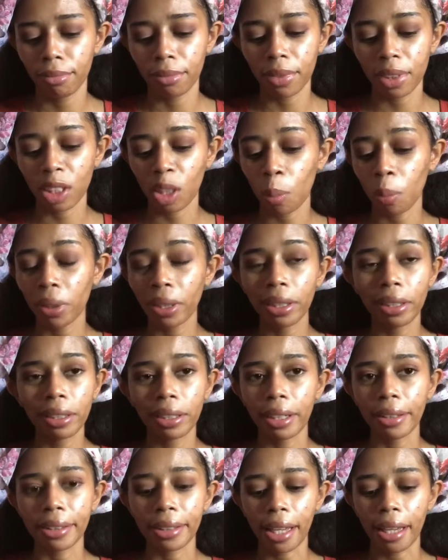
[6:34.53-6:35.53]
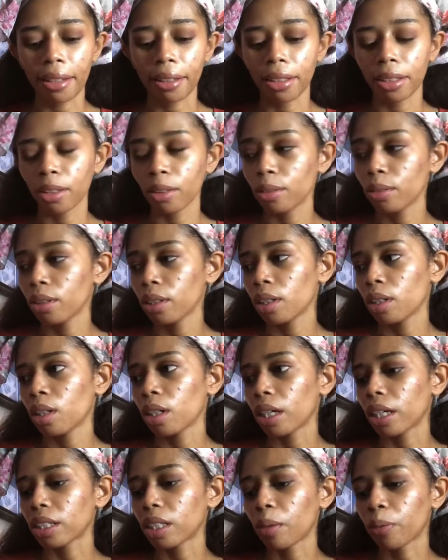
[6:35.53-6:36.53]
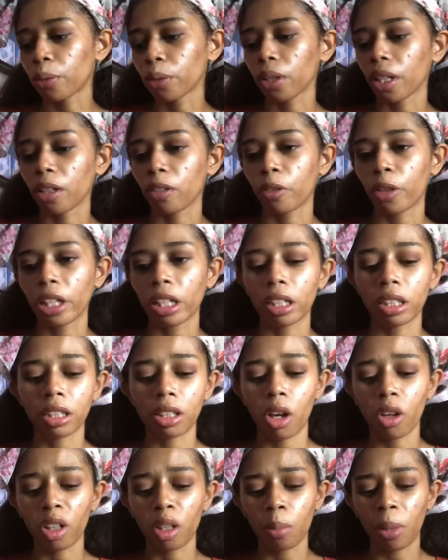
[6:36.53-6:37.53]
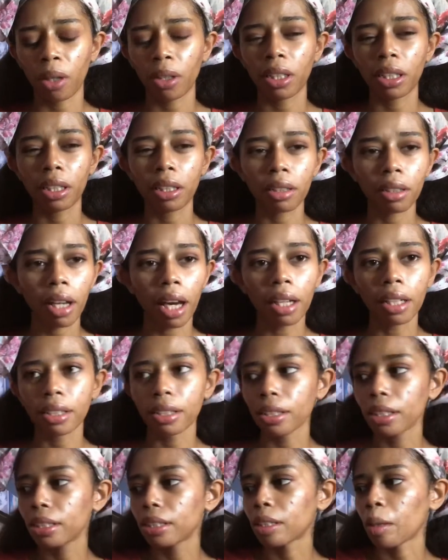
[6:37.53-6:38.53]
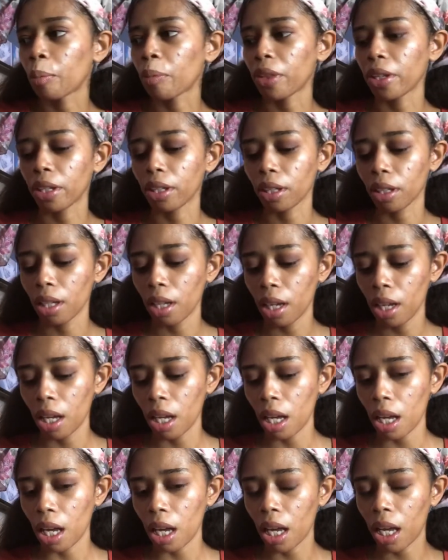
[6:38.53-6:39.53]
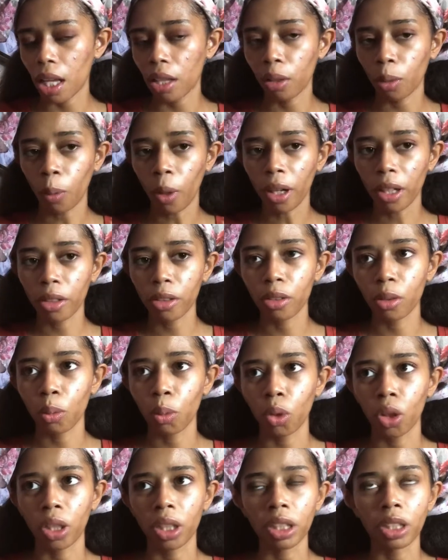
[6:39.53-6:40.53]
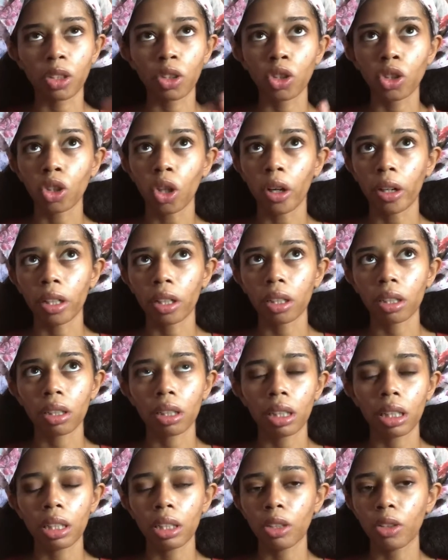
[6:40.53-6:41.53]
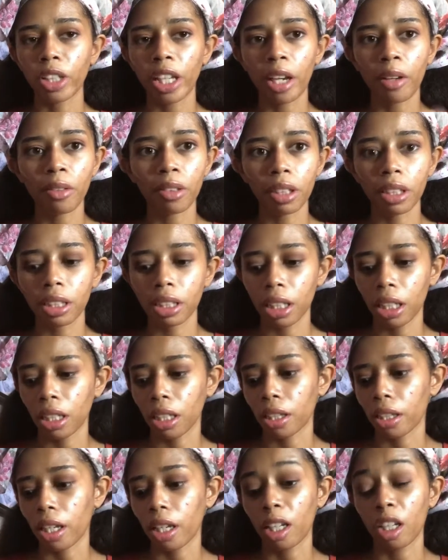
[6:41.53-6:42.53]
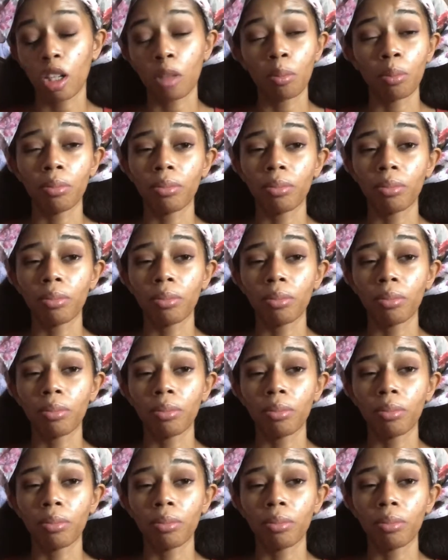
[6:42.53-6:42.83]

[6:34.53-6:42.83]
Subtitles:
It's completely dead silent. Except for, like, Franklin talking about he kind of sees something. And they're walking through the wood. It's dark. You can't really see anything.